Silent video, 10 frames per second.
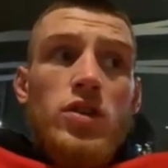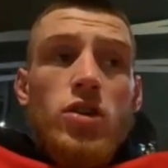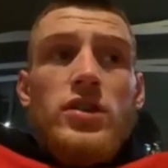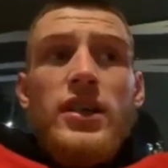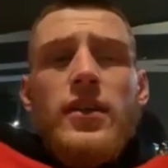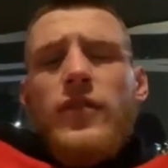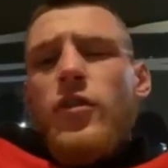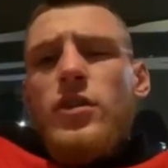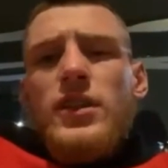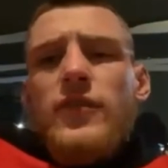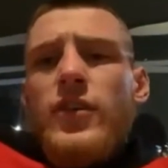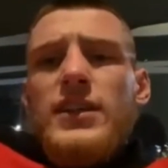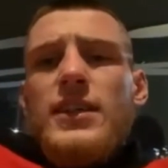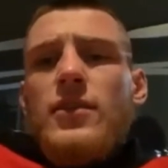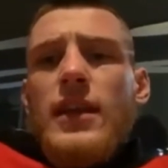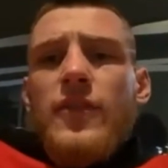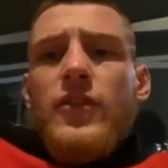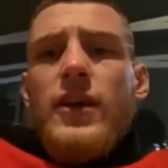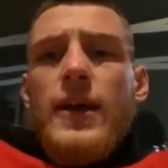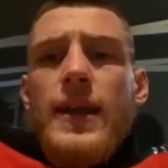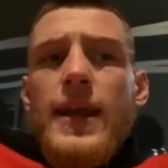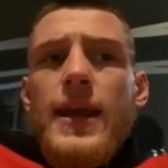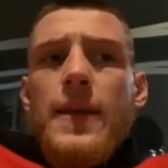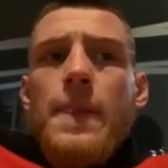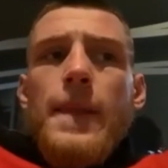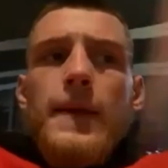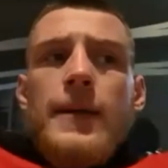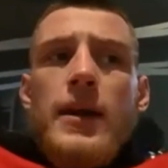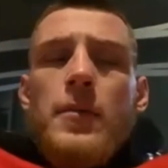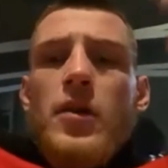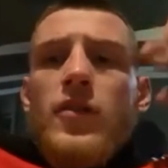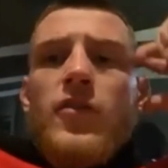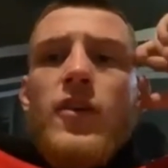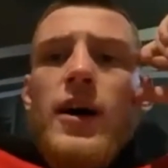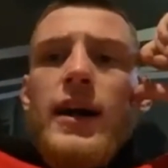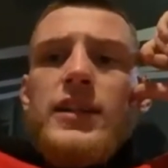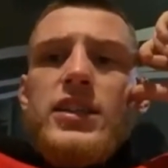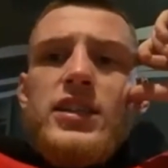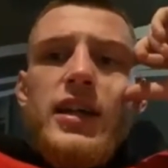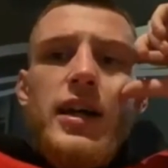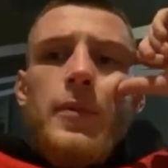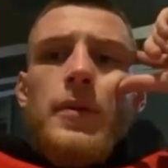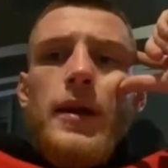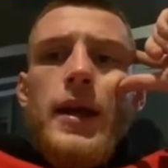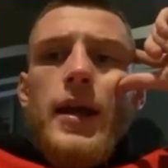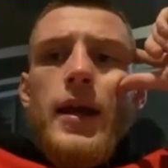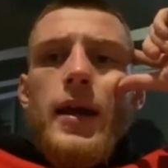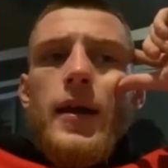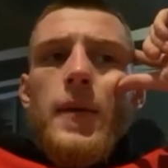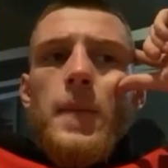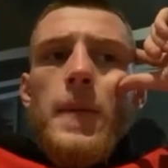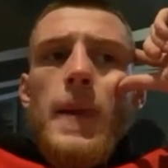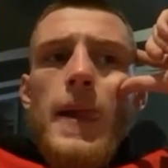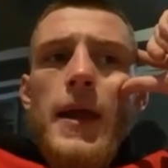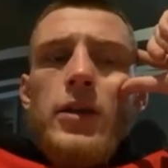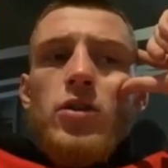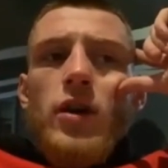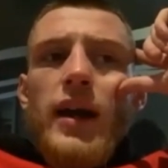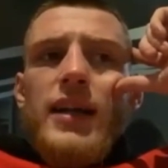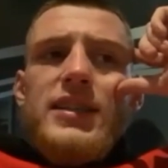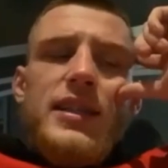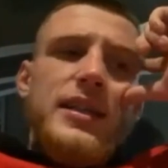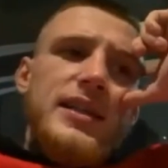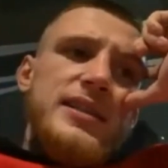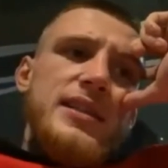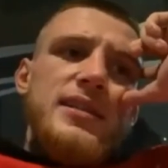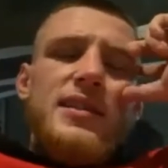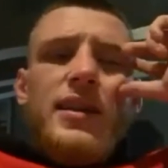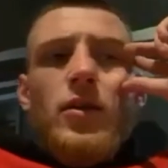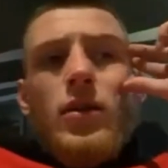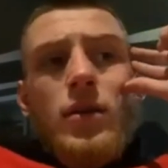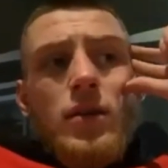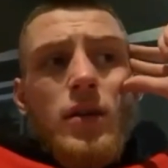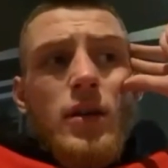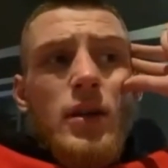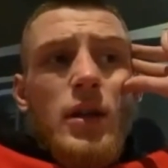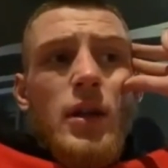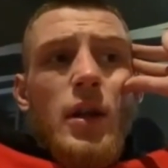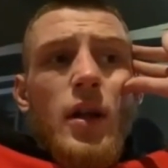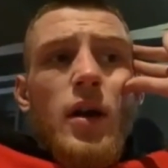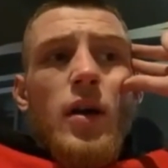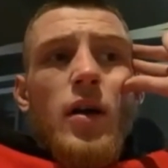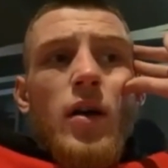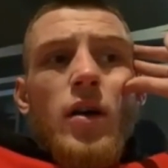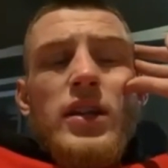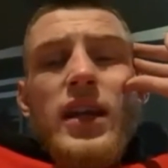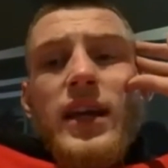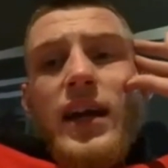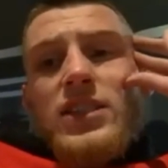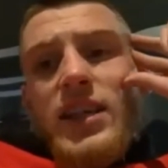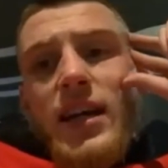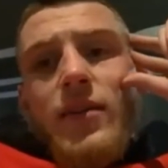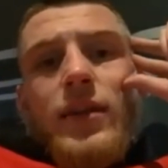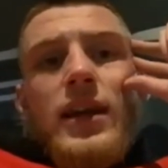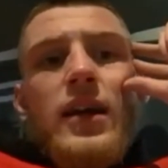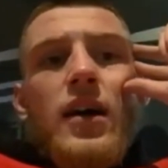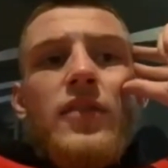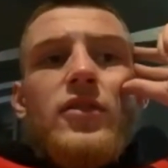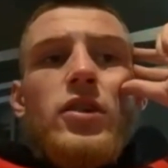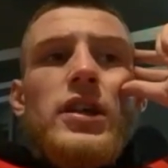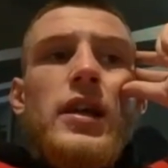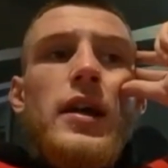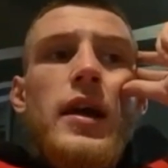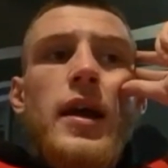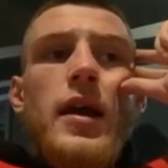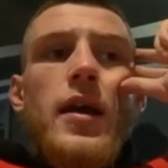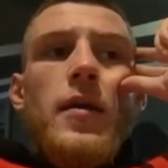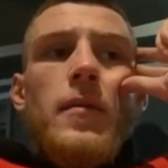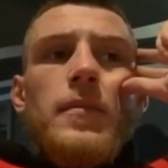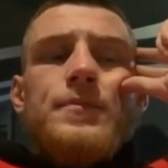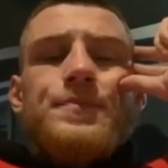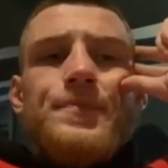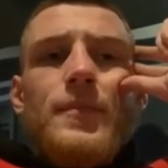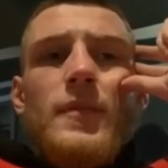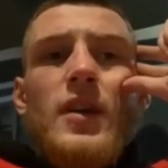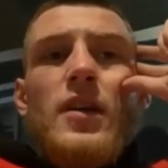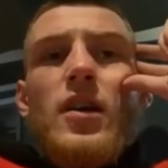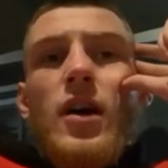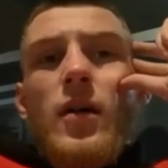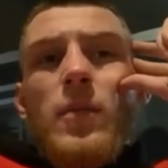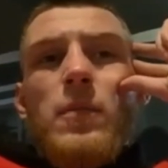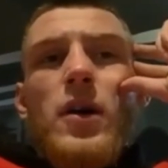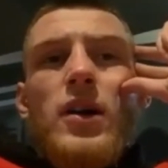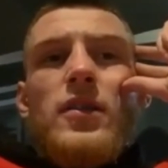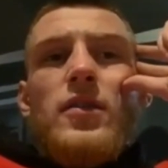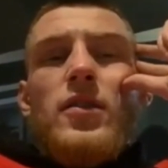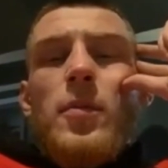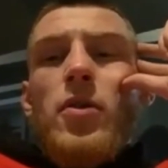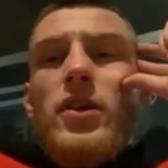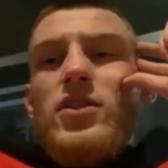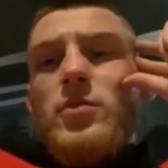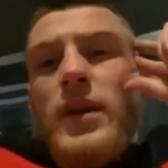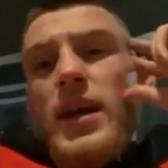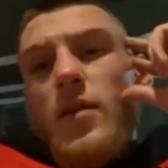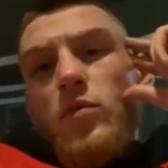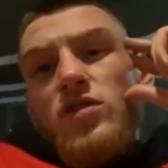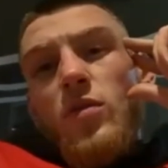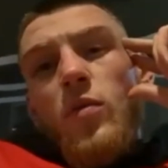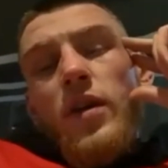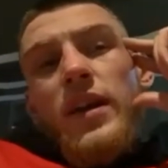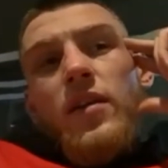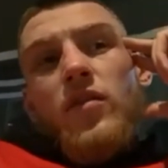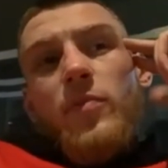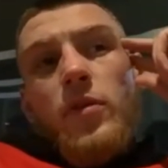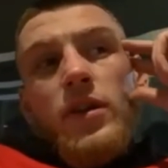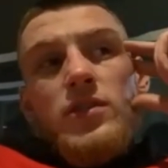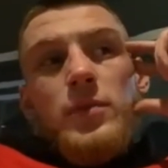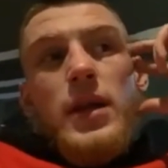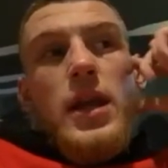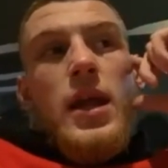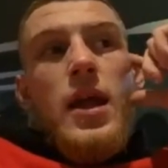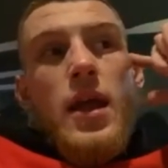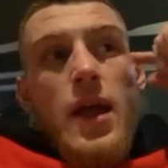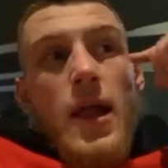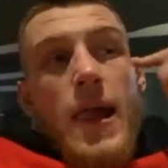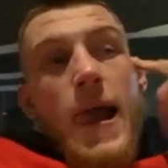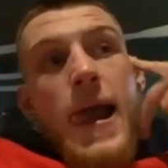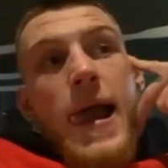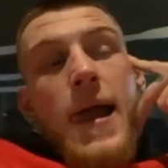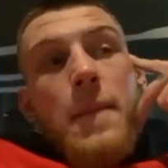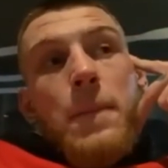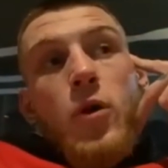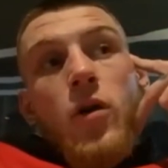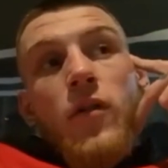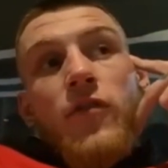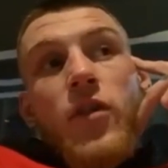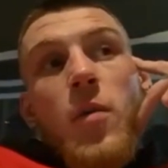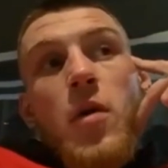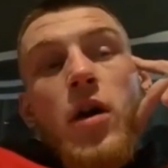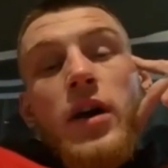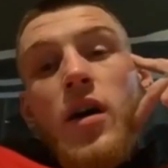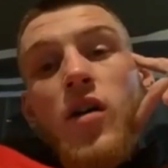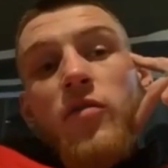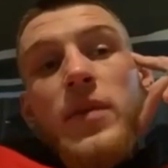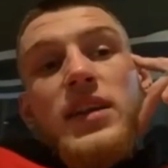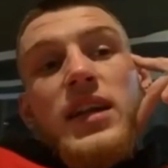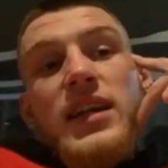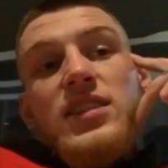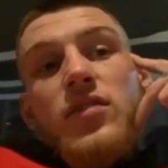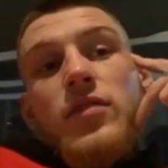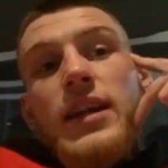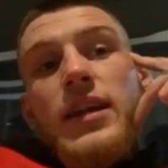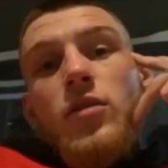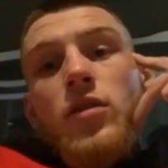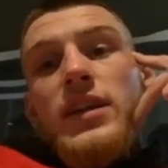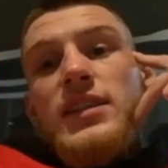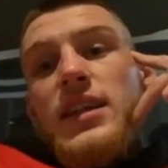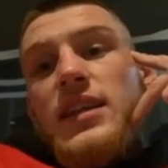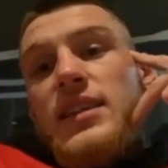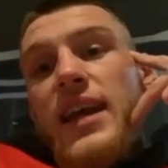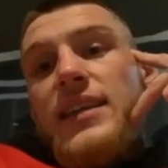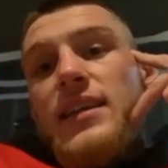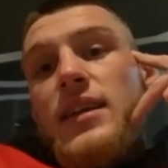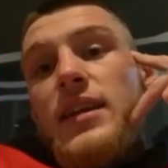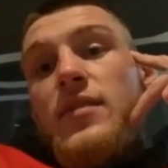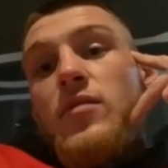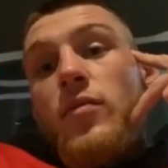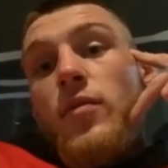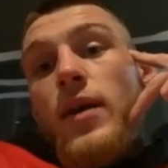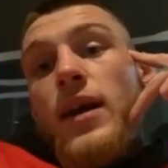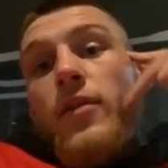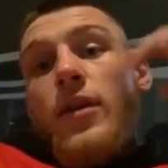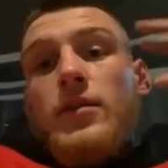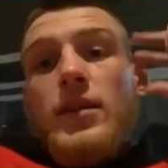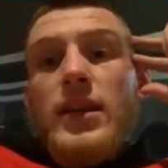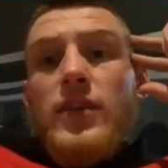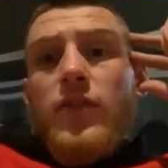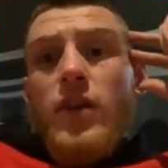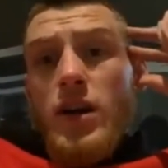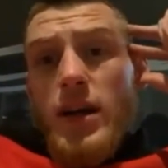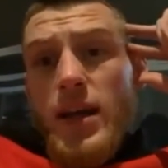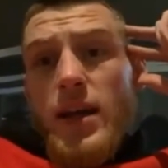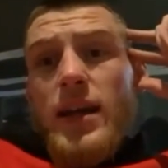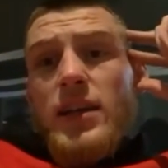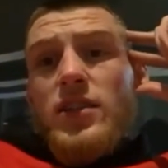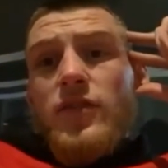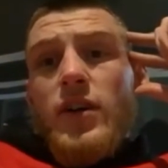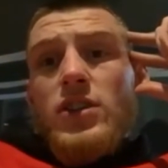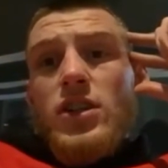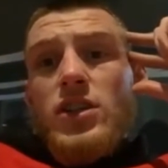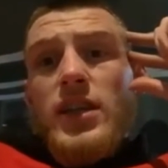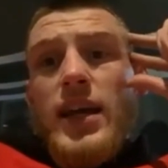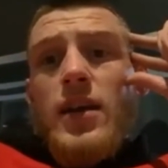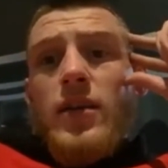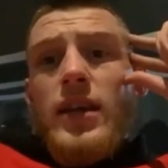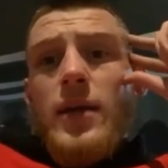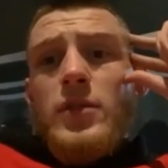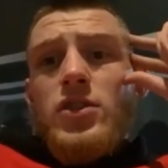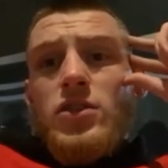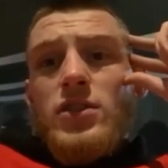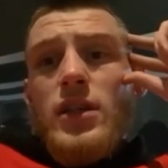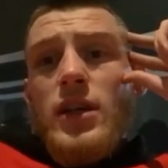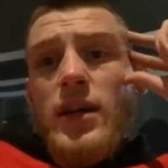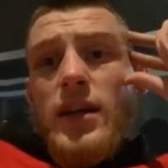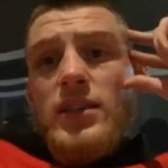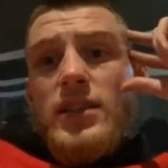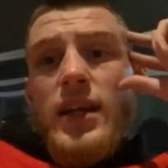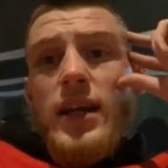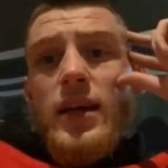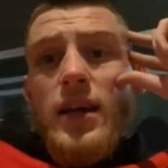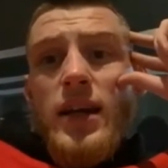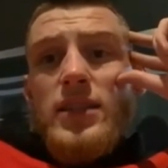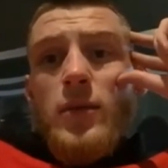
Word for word: thirteen, fourteen fights out in Lafayette, and then. Came over, fought Archie Sharp, um, took Archie the distance. Now, look, I think Archie had a really off night. Um, got got the points win. It was a wide enough points win. Mm-hmm. Um, but from what I know of him, he, he's a really good, he's he's technically well-rounded. He fought. Uh, he actually fought Josh Taylor in the amateurs. He's mm-hmm. a